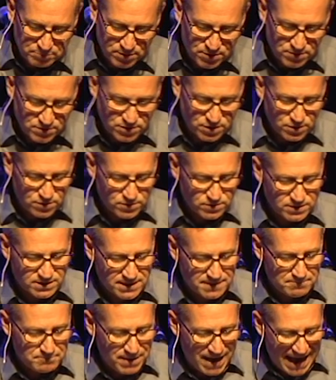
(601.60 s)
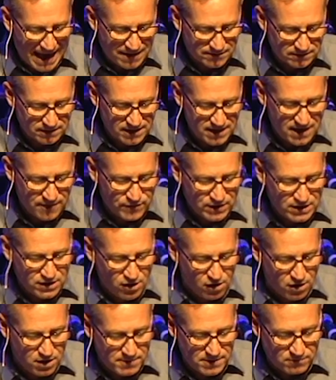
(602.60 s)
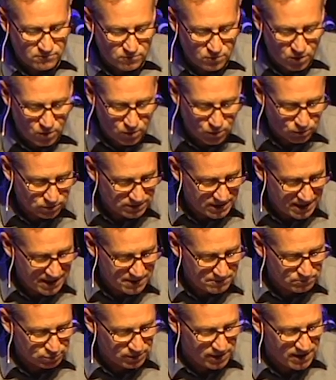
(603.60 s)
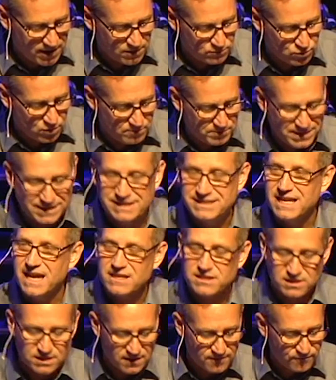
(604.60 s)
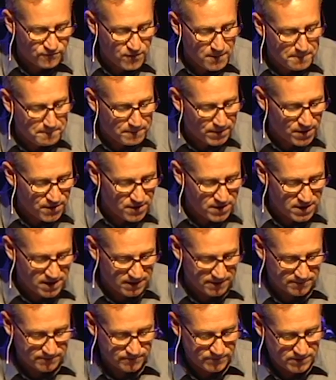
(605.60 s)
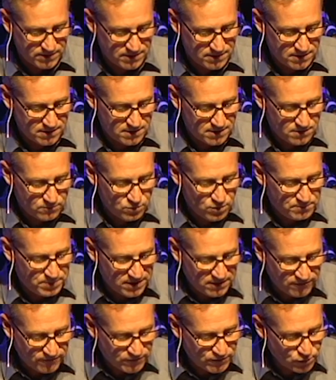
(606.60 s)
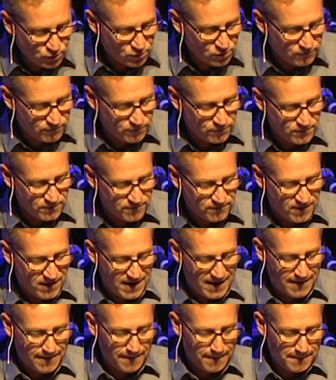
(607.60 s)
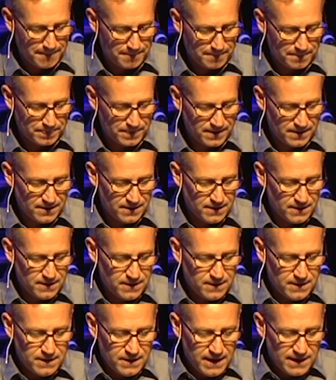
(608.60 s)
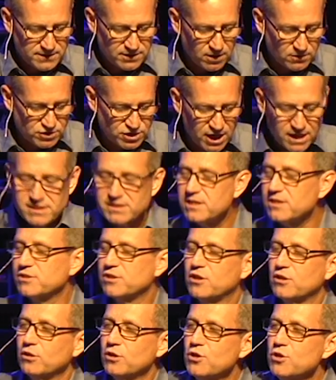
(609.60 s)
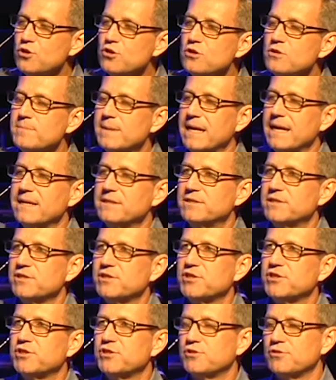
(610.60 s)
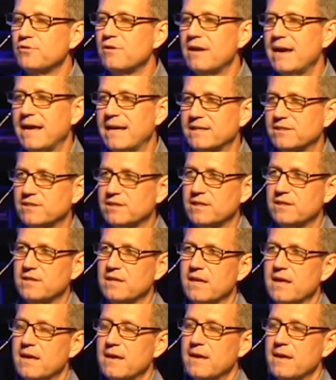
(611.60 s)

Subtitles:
boot used in battle and every garment rolled in blood will be destined for burning, will be fuel for the fire. And so just as gloom and distress in